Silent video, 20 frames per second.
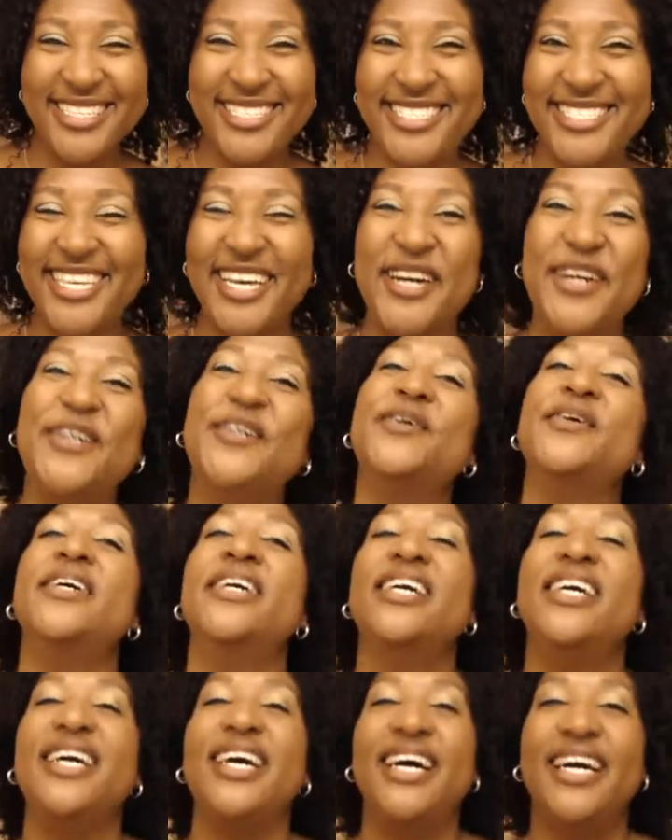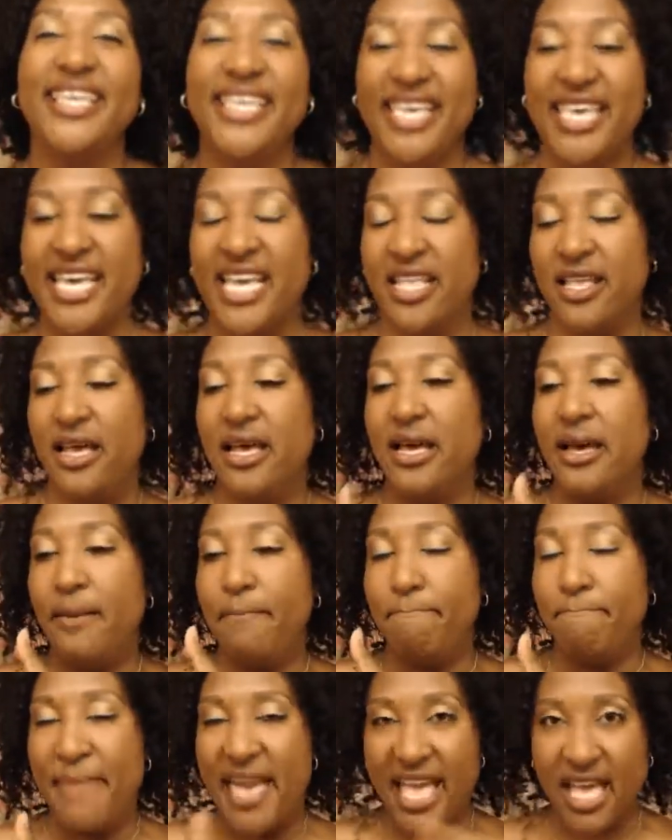So again,
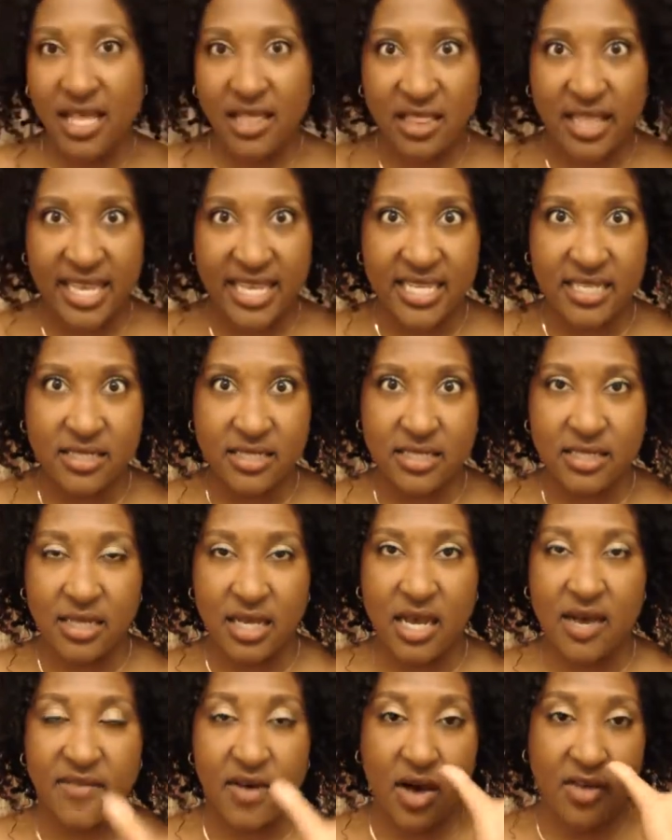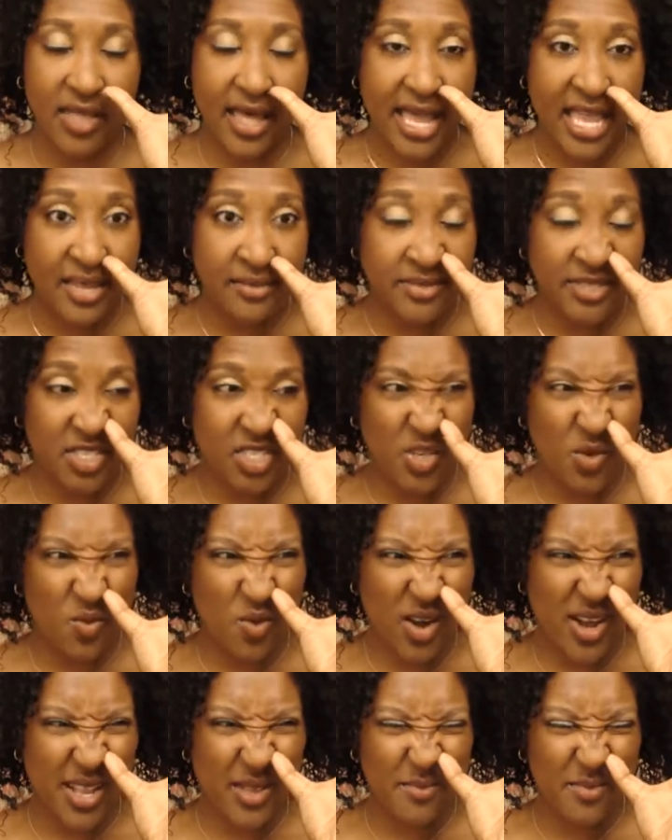make a list of all the items that you
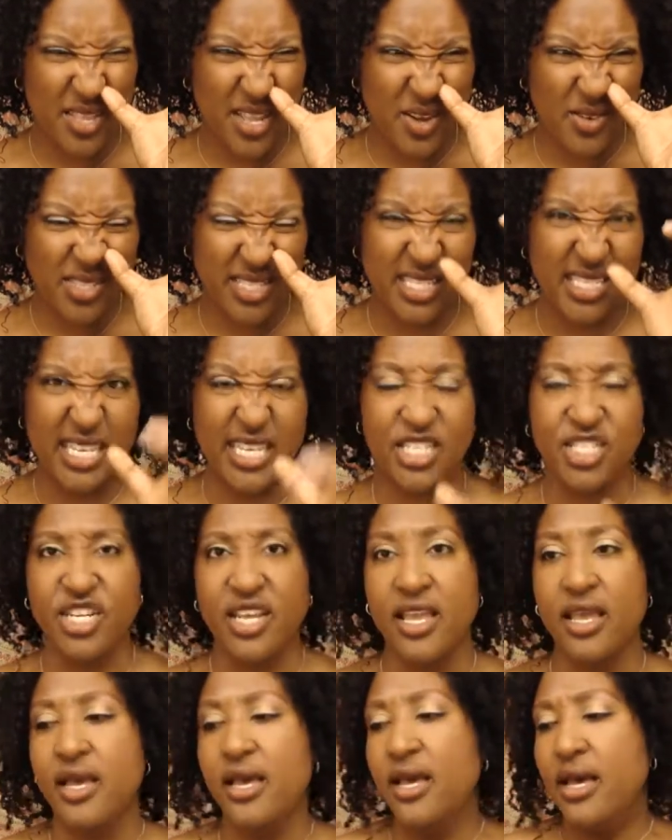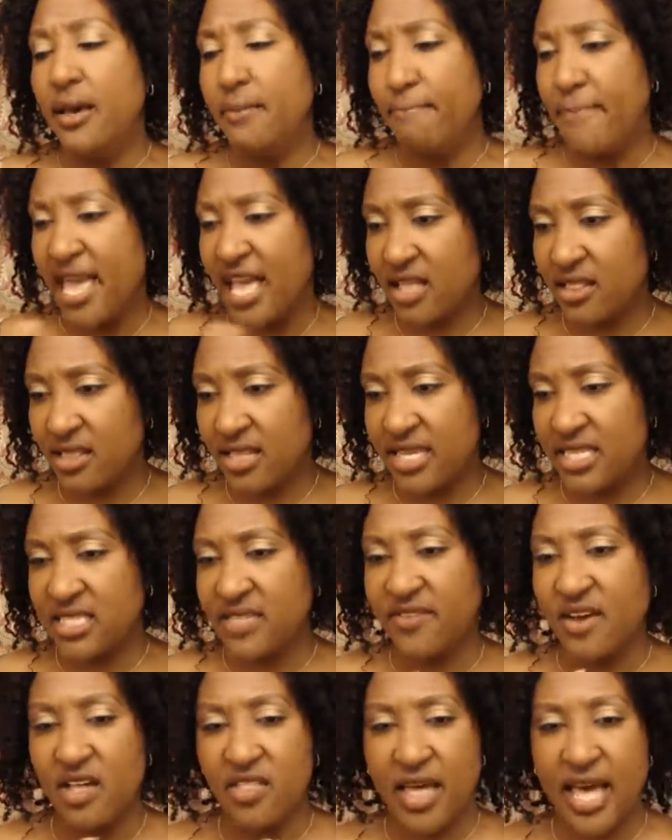want. Nose is itching. Make a list
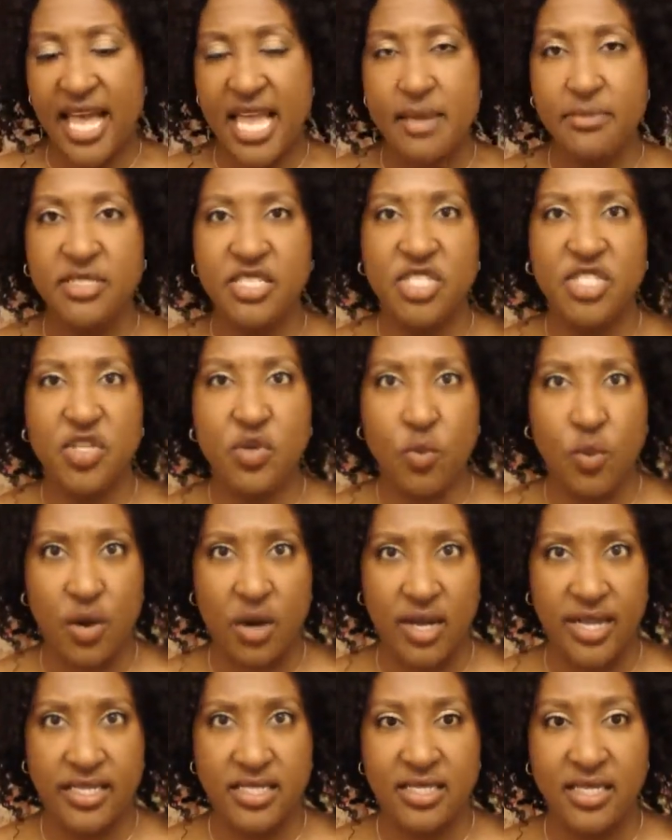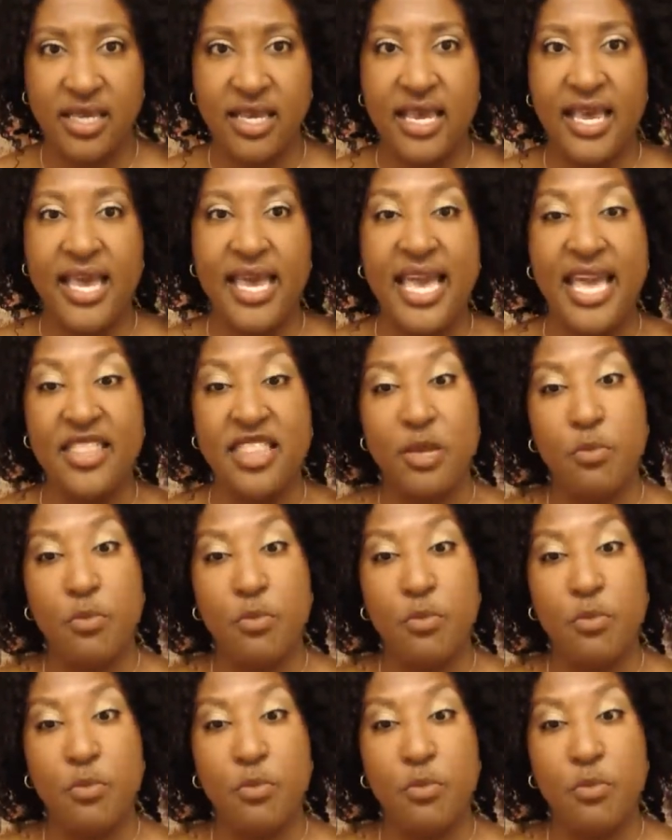of all the items that you want and